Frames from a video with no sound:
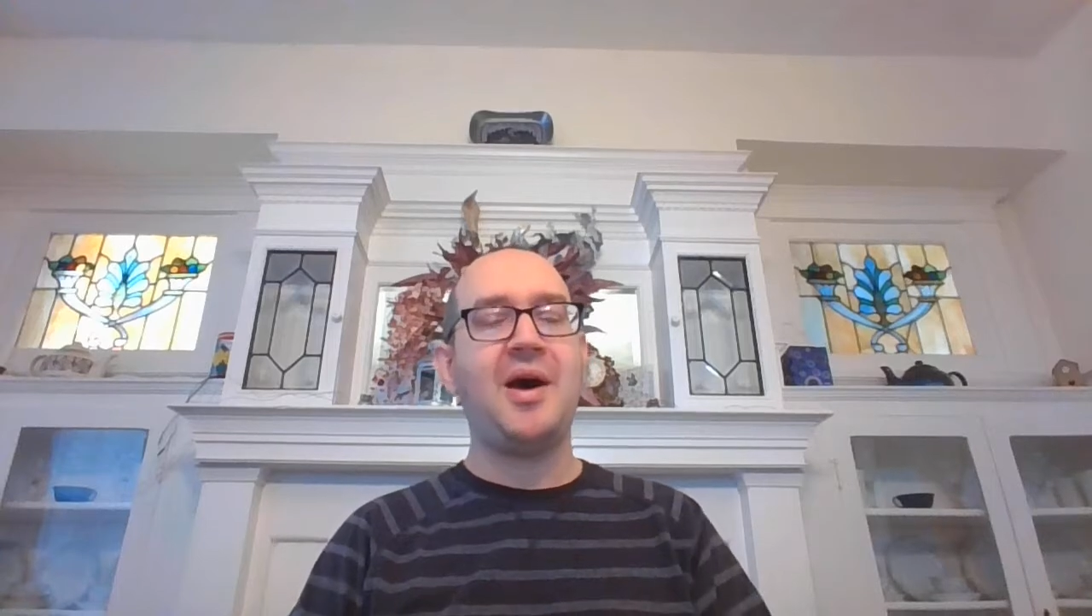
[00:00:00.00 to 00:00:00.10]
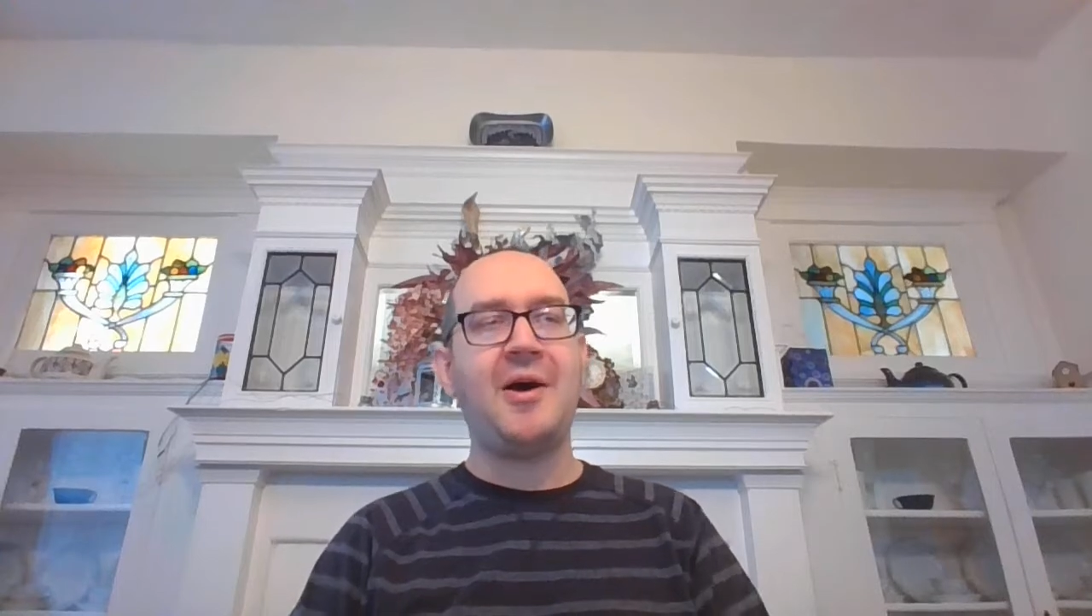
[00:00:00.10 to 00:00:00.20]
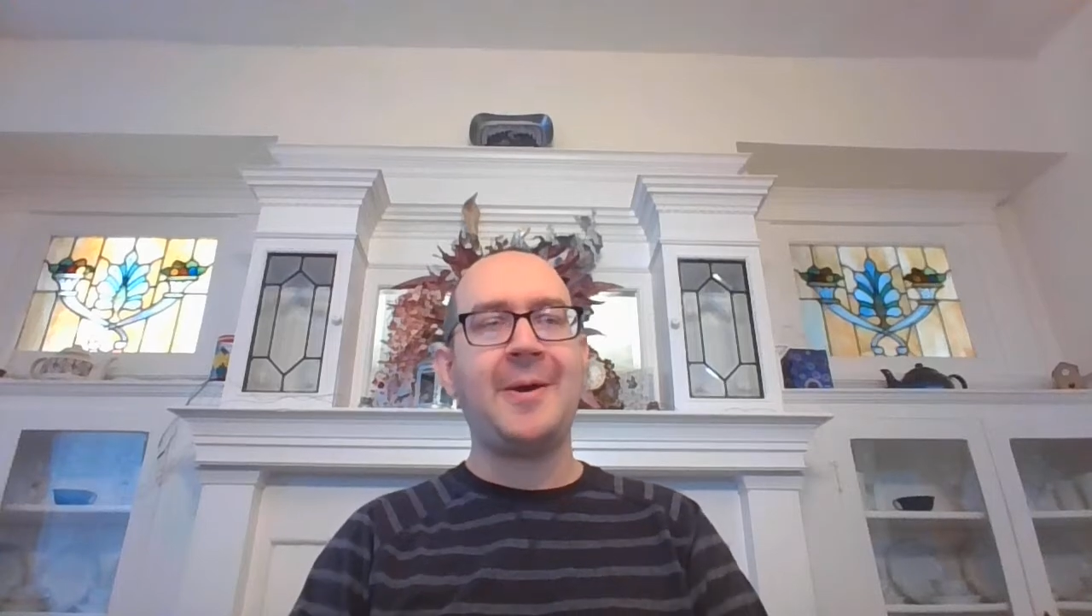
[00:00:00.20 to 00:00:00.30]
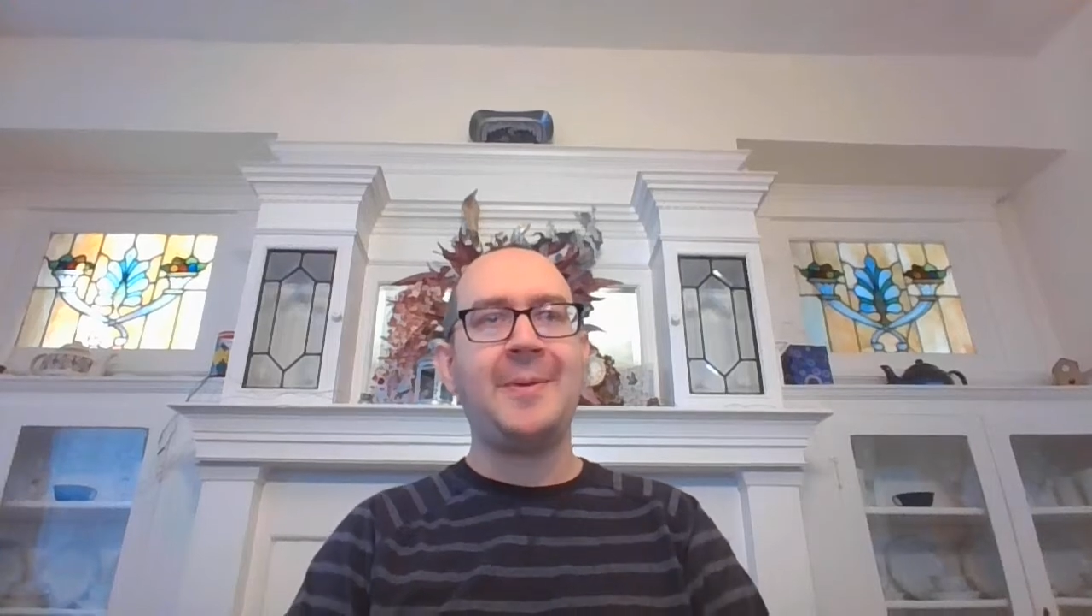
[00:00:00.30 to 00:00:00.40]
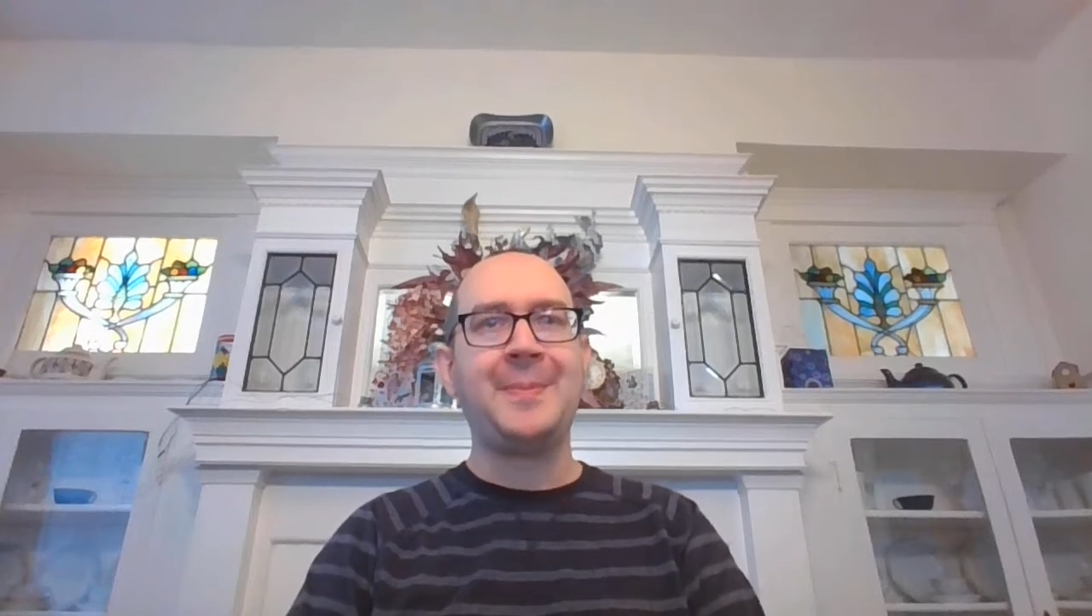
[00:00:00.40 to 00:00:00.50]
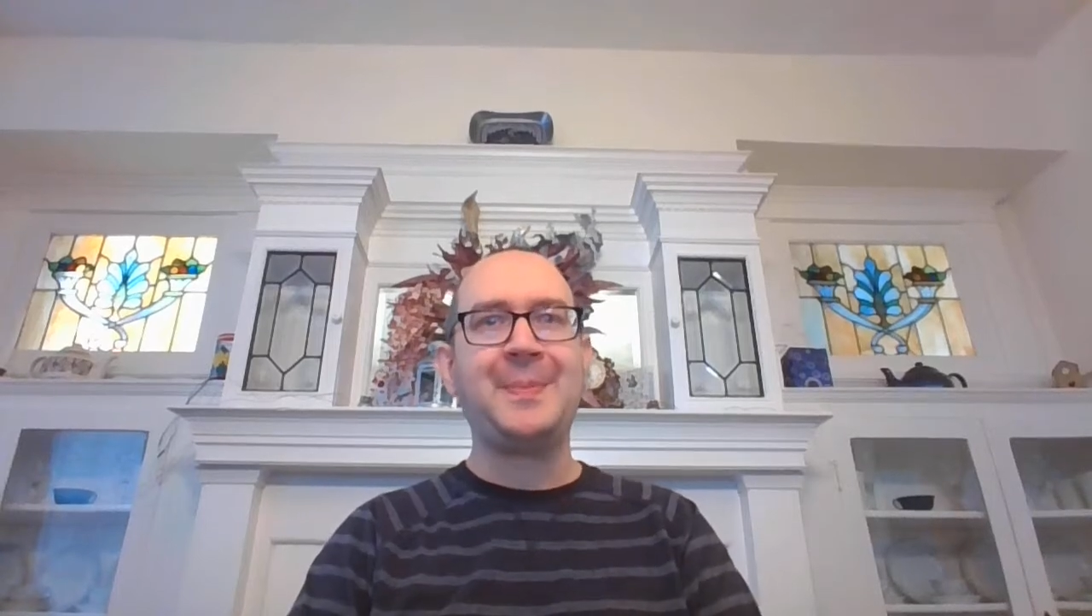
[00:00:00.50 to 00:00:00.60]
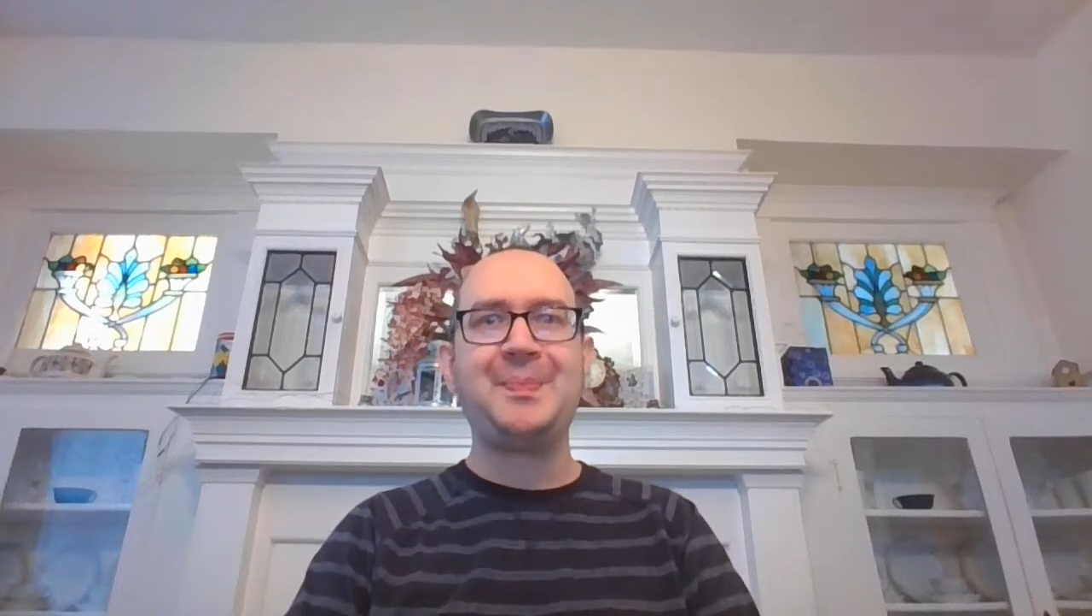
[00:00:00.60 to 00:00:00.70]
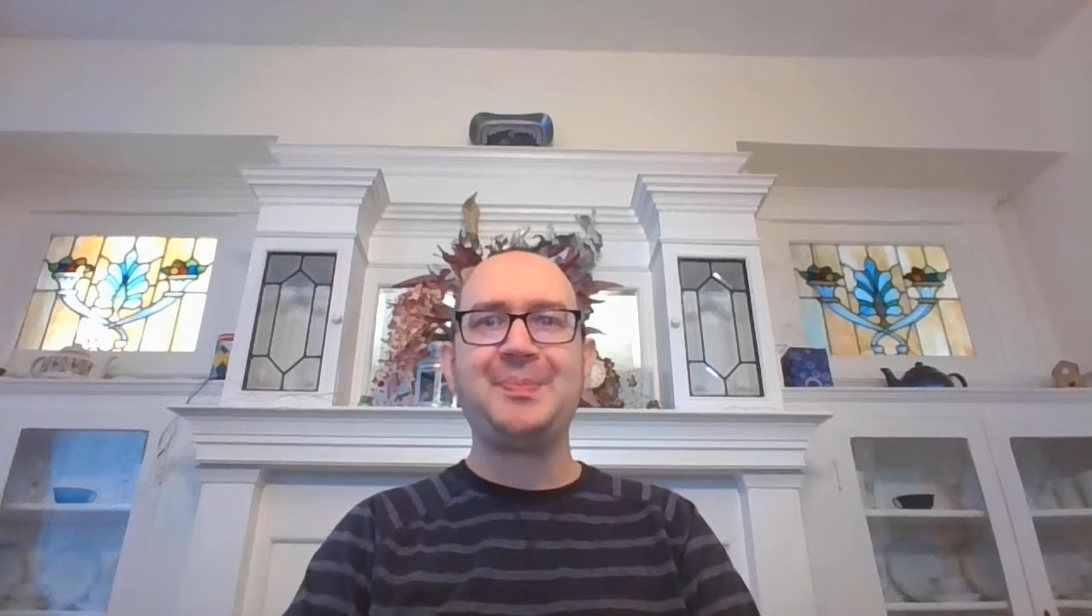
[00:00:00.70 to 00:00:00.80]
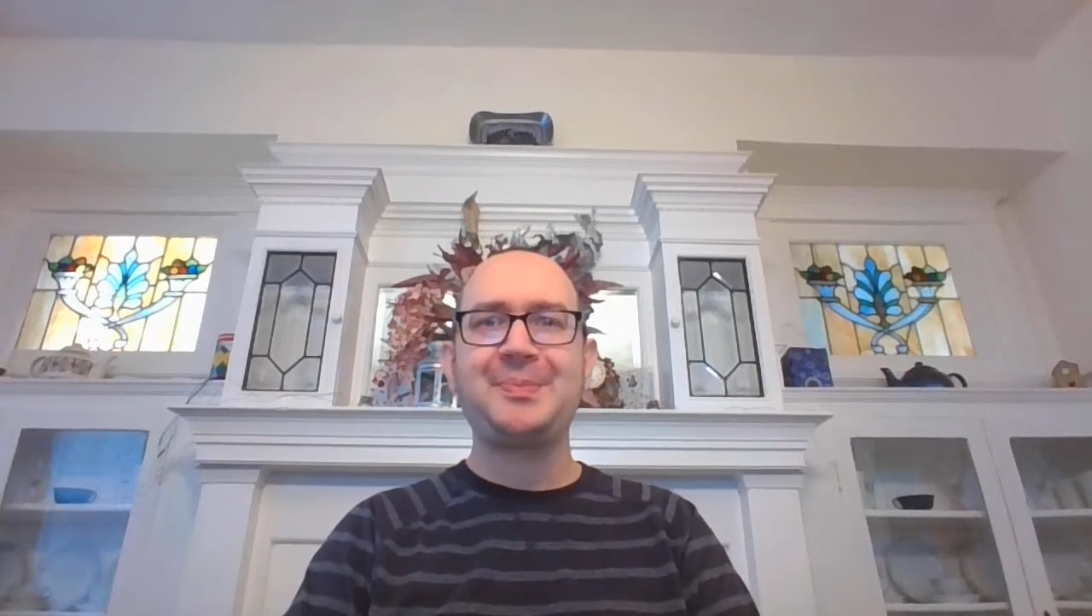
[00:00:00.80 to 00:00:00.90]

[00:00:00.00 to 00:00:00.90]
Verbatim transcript: um,